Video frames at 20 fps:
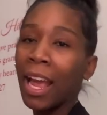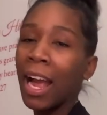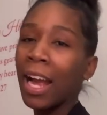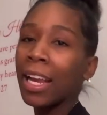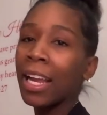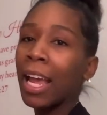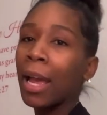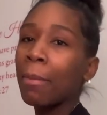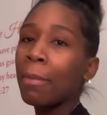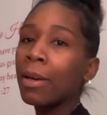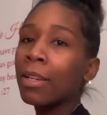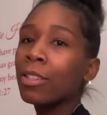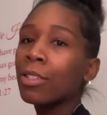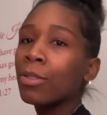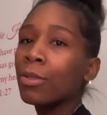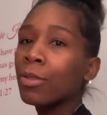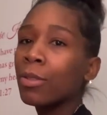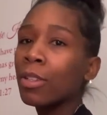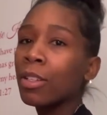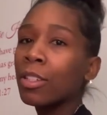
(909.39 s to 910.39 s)
I got my
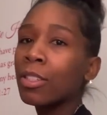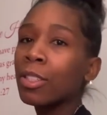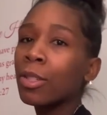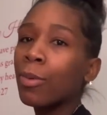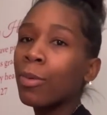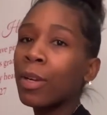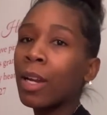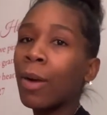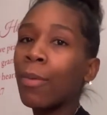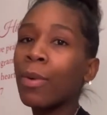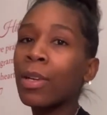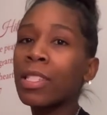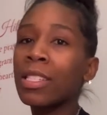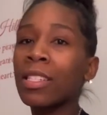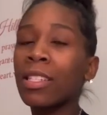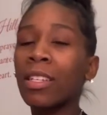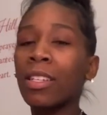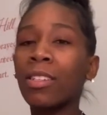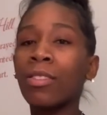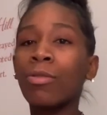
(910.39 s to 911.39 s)
doula. So when I went to
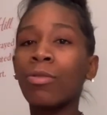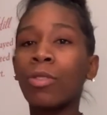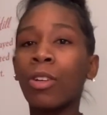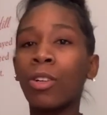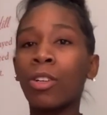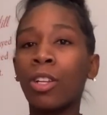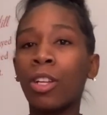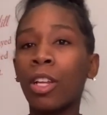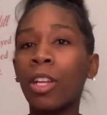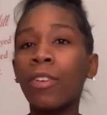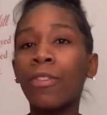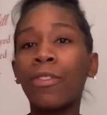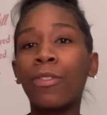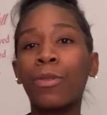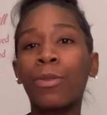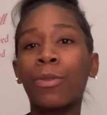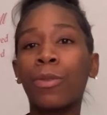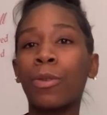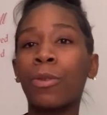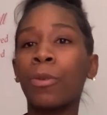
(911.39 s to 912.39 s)
you know the living
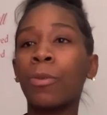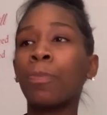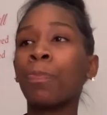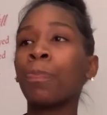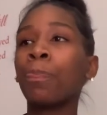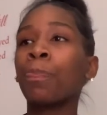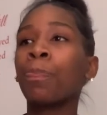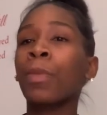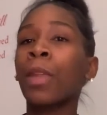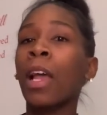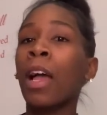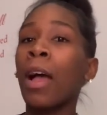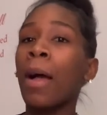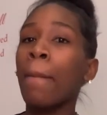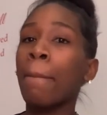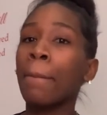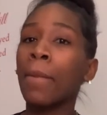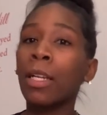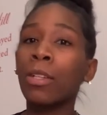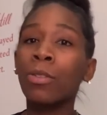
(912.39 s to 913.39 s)
room,
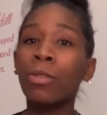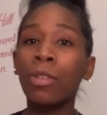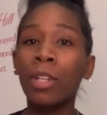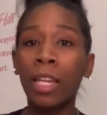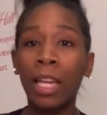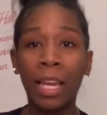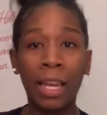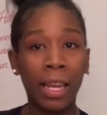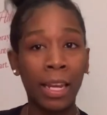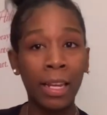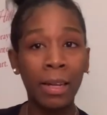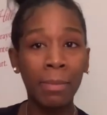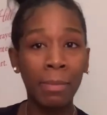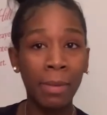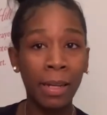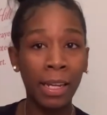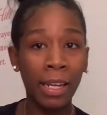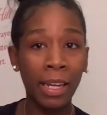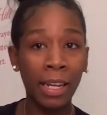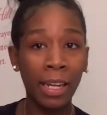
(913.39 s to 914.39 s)
my doula came
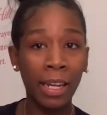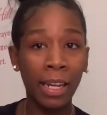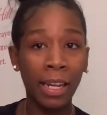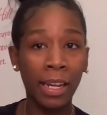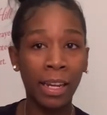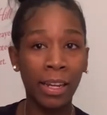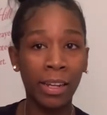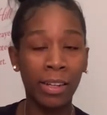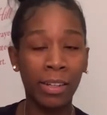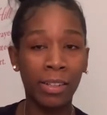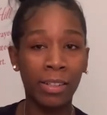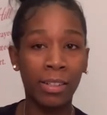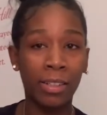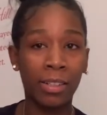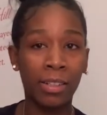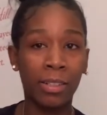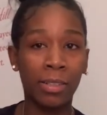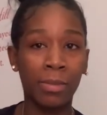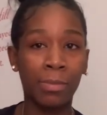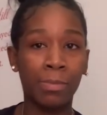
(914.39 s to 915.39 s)
in.
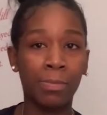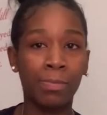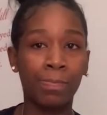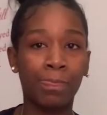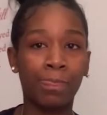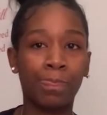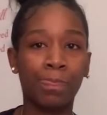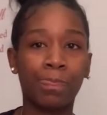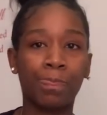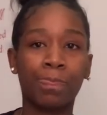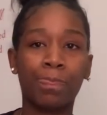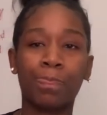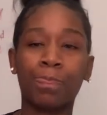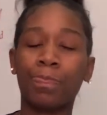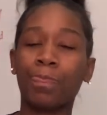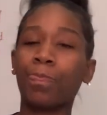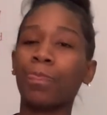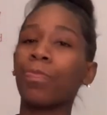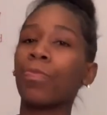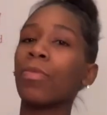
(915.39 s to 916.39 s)
Um,
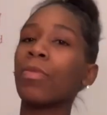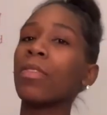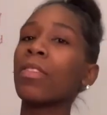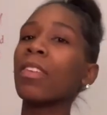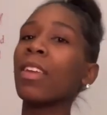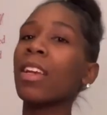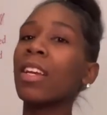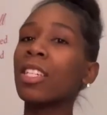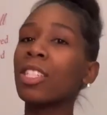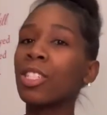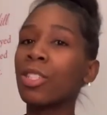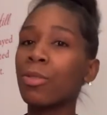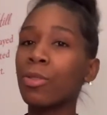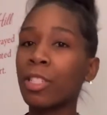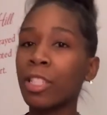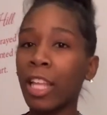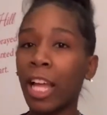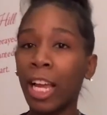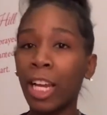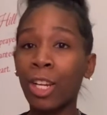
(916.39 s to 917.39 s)
she was
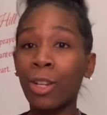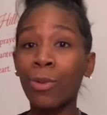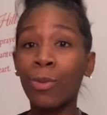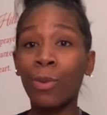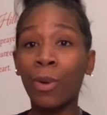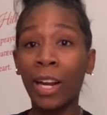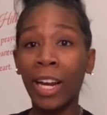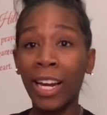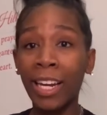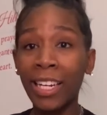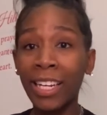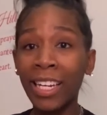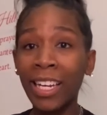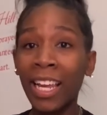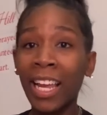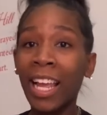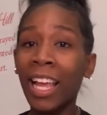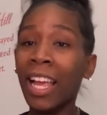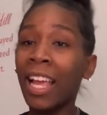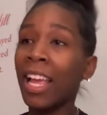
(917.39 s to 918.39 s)
like, "You ready?"
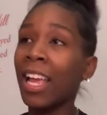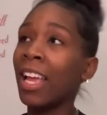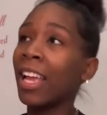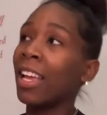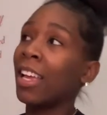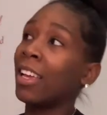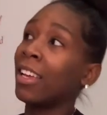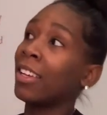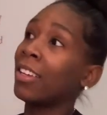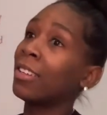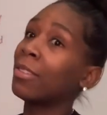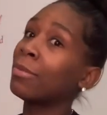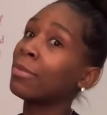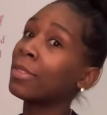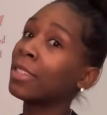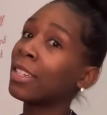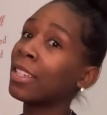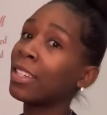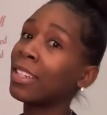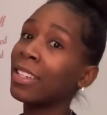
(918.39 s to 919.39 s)

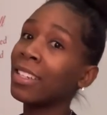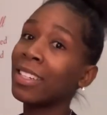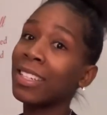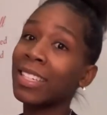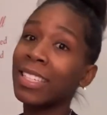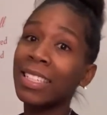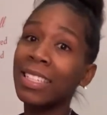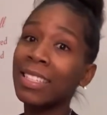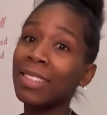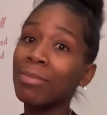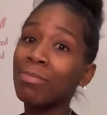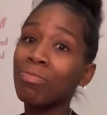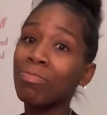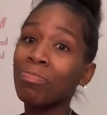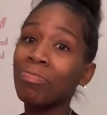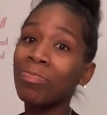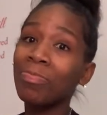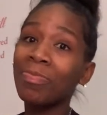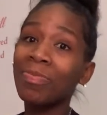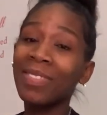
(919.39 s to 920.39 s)
like,
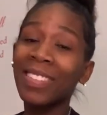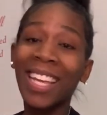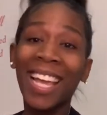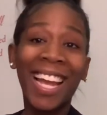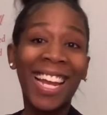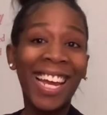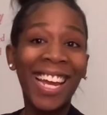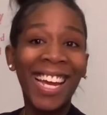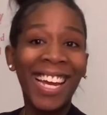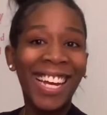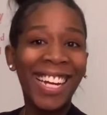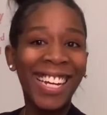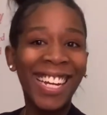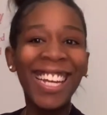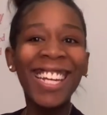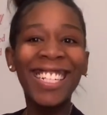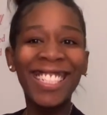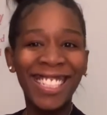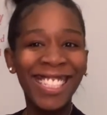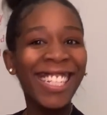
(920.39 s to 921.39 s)
mm, yeah, I
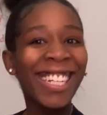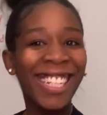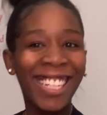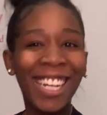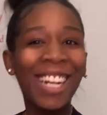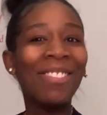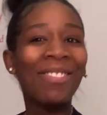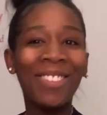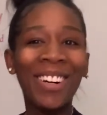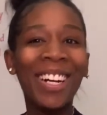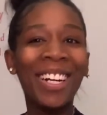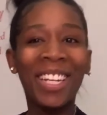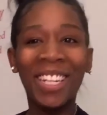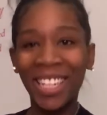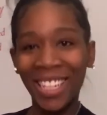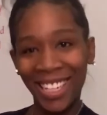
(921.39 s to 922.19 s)
guess, yeah, I'm ready.